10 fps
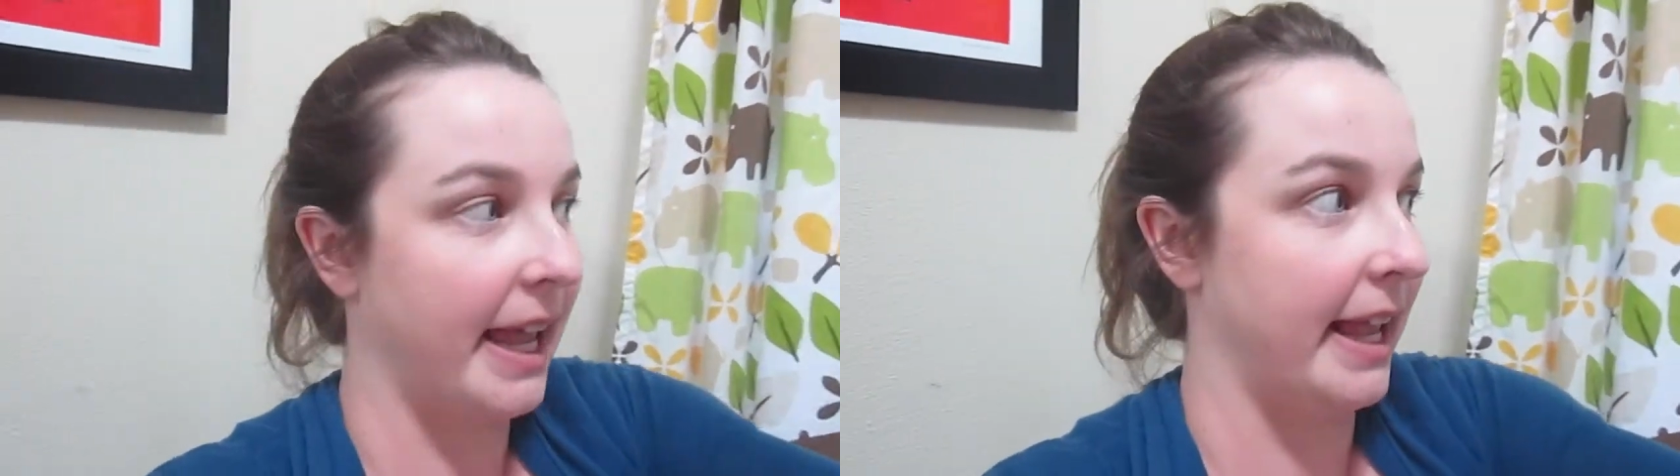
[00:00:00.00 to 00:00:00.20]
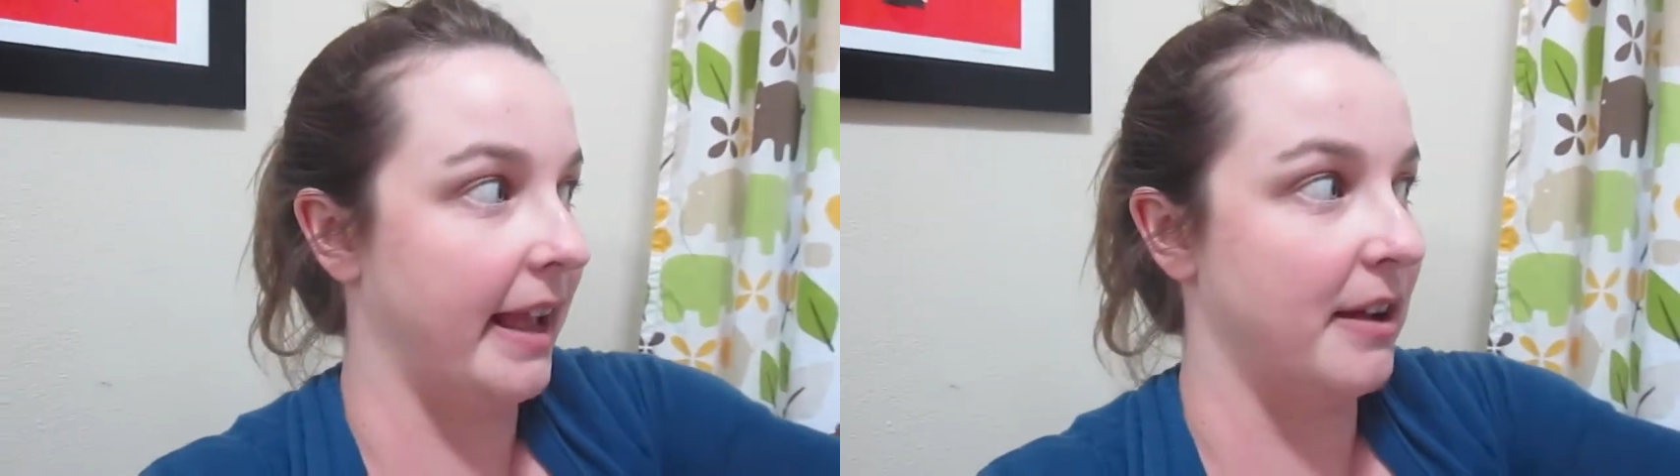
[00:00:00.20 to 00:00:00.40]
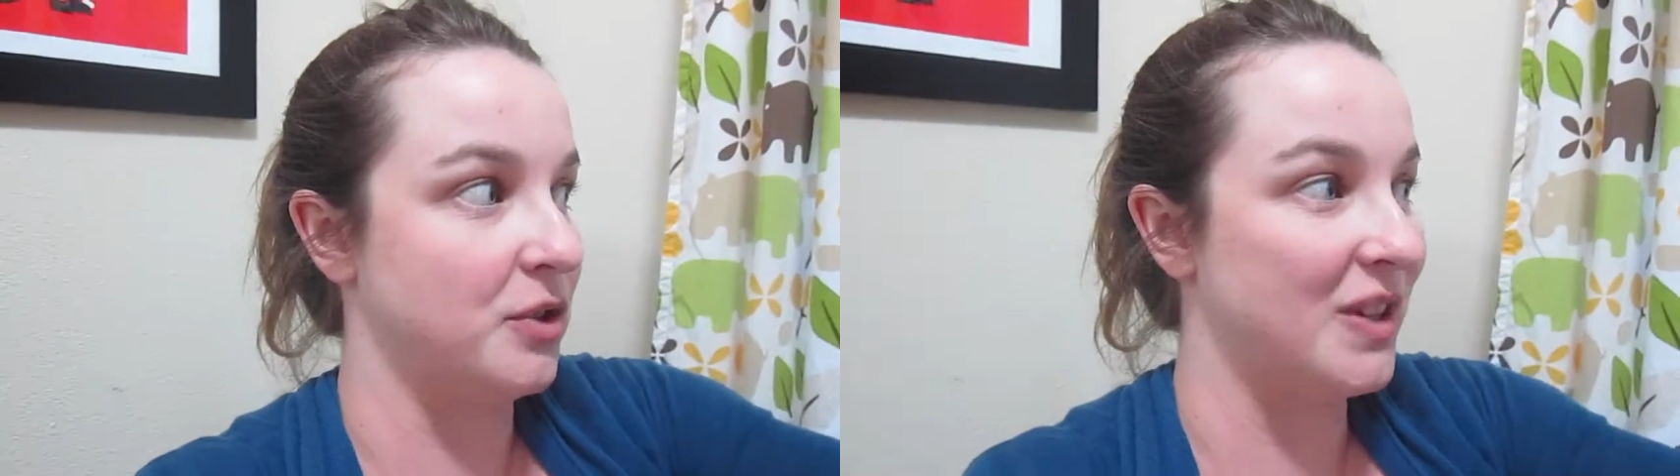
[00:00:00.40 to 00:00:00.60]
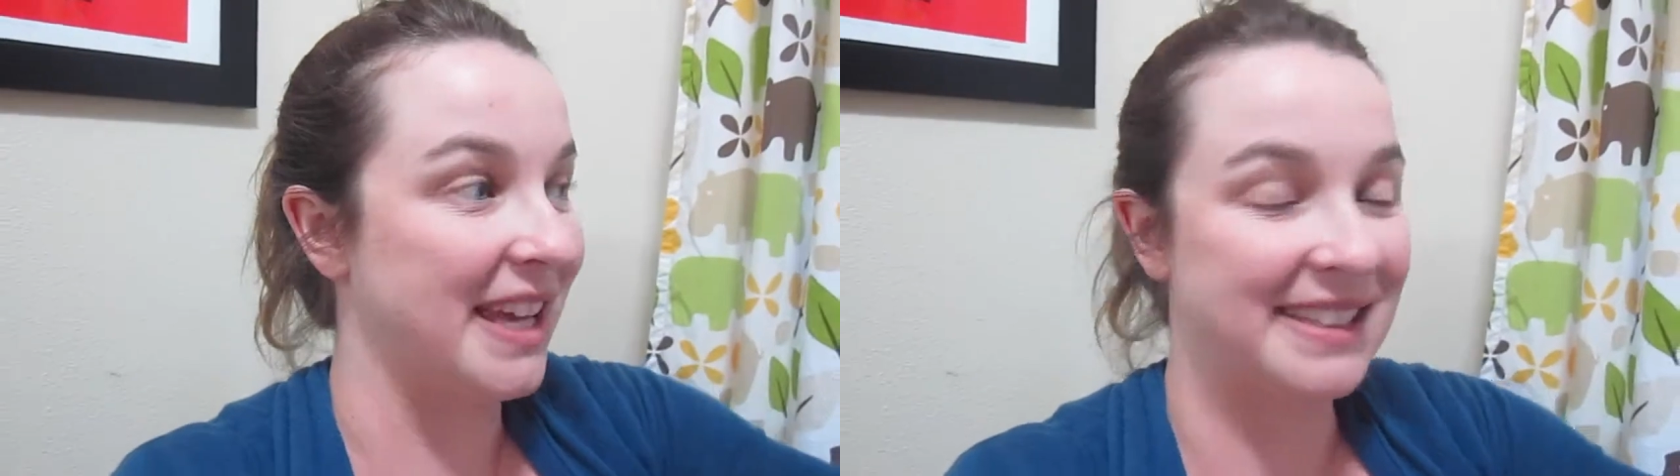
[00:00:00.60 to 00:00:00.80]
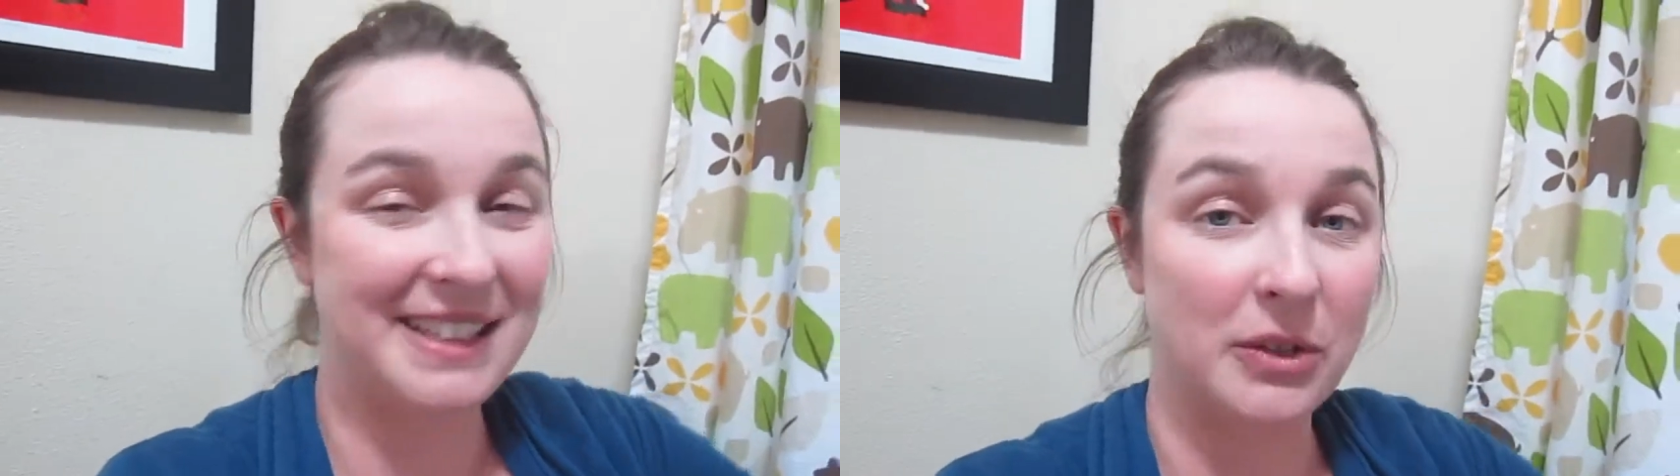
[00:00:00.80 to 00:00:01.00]
and you
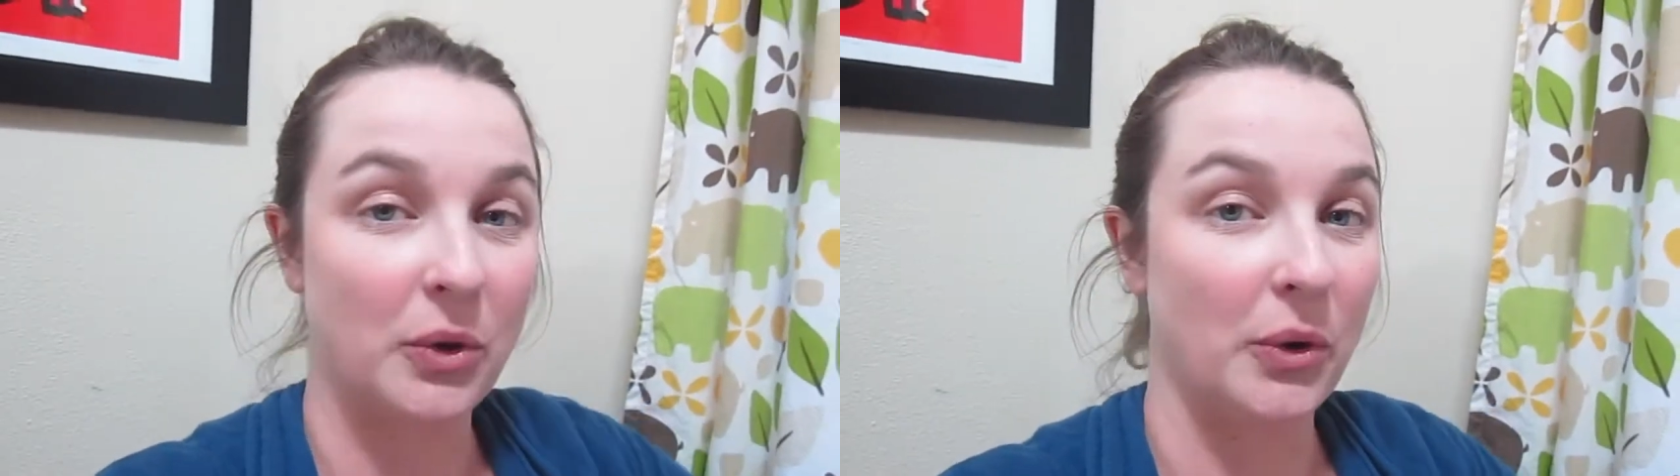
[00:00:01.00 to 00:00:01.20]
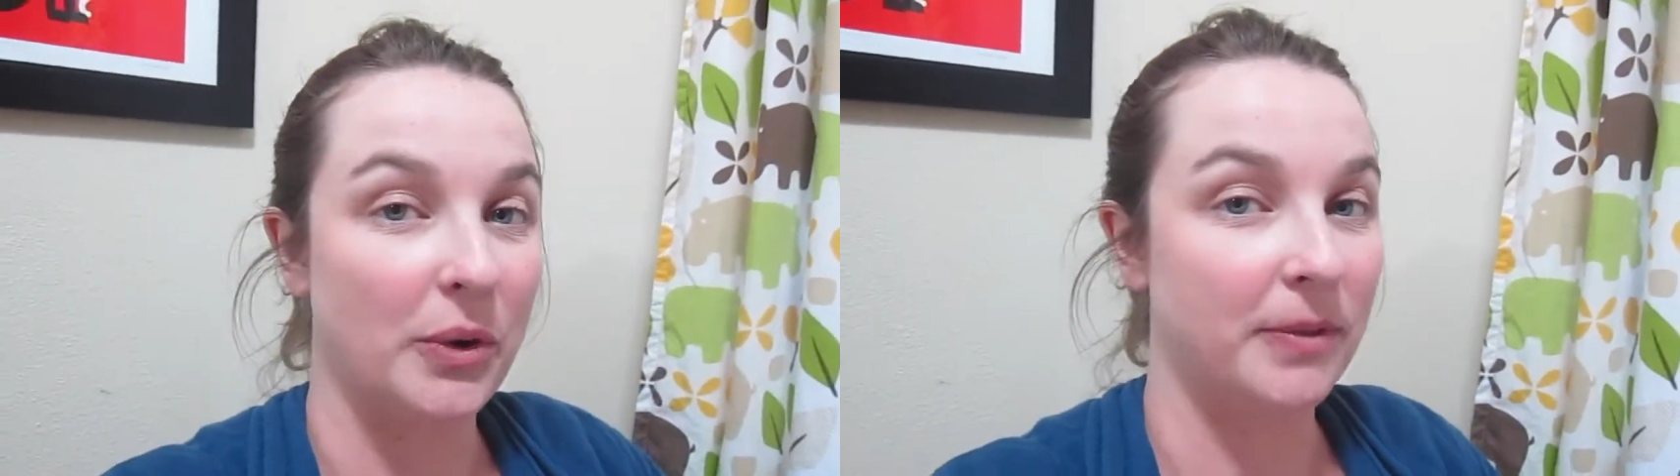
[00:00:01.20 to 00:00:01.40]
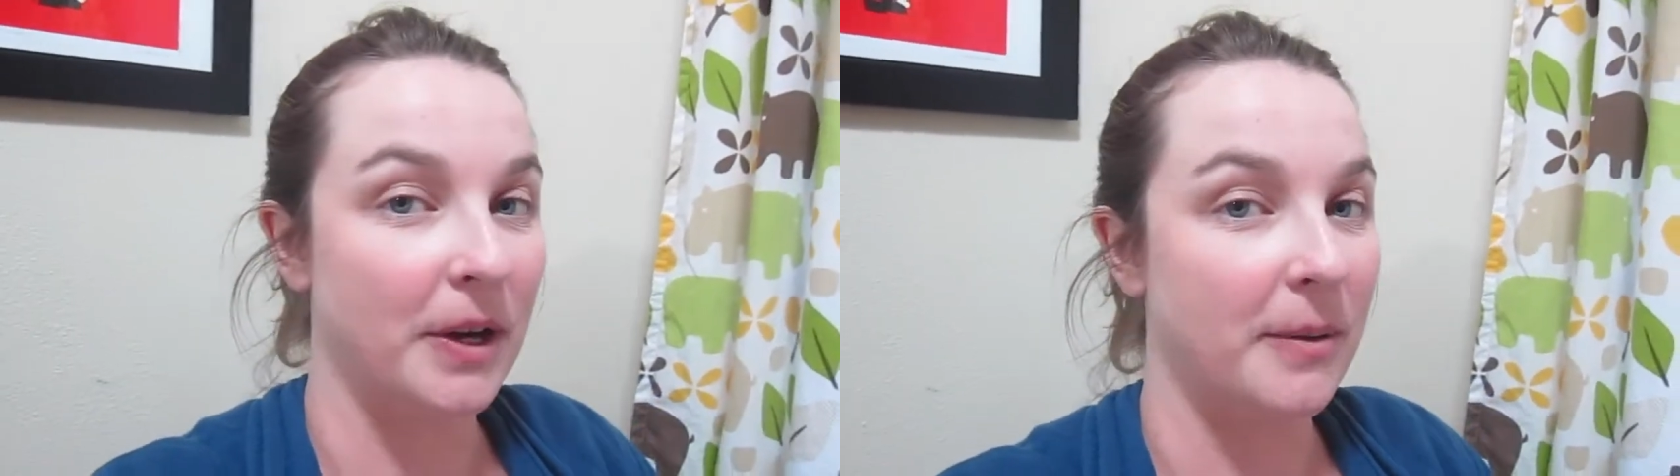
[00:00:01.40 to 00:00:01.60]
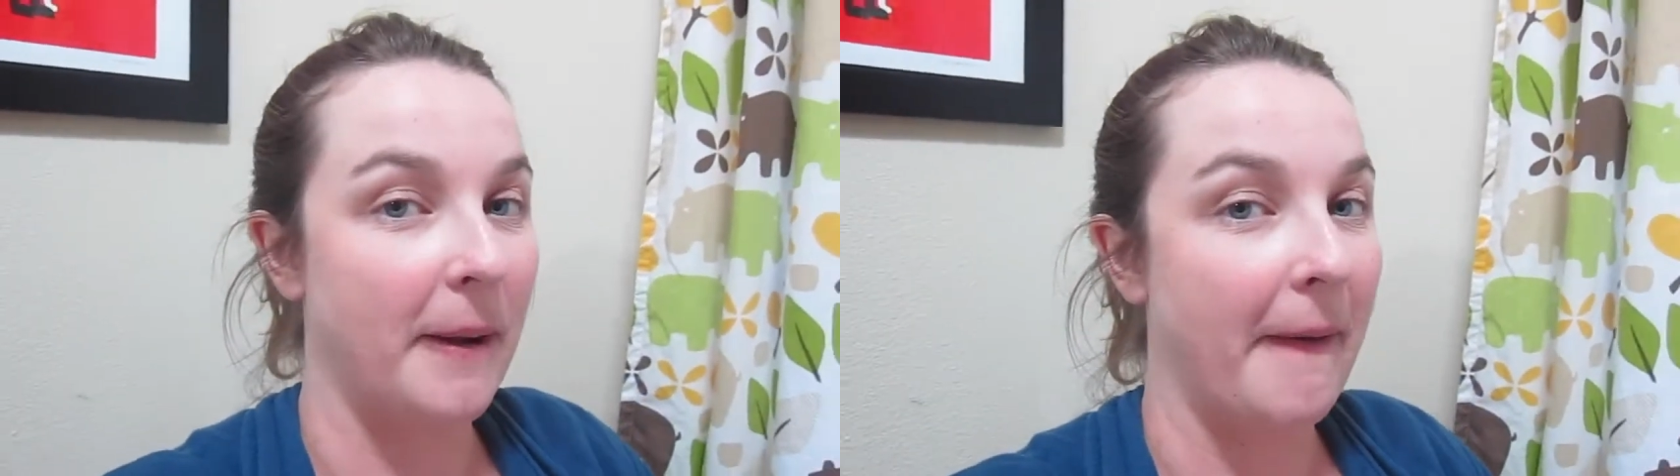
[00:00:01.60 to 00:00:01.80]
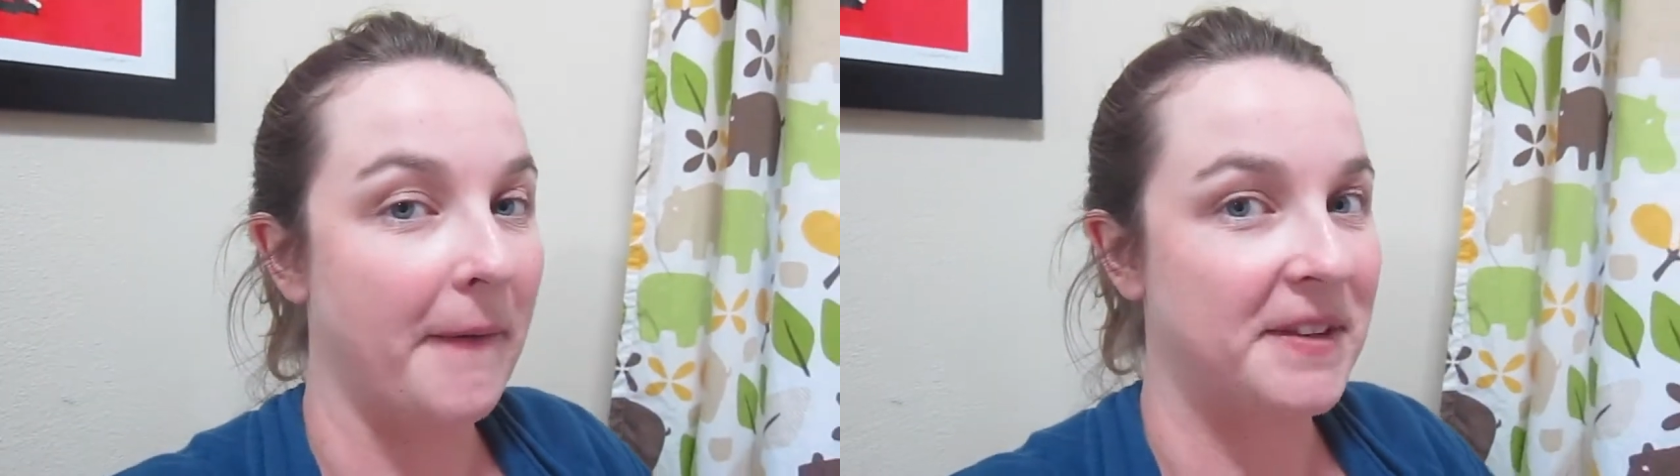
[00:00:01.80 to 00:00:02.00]
can't see the corner very well,